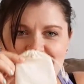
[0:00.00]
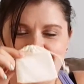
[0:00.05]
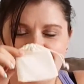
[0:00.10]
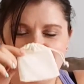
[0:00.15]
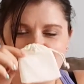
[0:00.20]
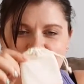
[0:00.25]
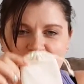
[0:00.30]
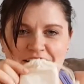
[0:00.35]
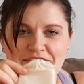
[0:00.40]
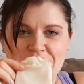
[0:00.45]

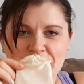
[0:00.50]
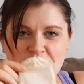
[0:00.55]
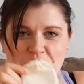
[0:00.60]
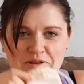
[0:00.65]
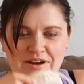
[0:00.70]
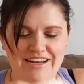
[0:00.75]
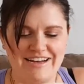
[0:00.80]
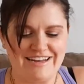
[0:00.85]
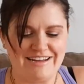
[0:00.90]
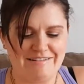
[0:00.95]
And I have
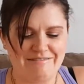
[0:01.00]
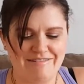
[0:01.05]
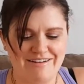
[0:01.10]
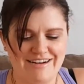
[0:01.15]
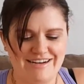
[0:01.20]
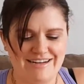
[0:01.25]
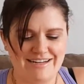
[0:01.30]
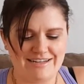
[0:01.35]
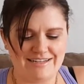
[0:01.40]
no idea what it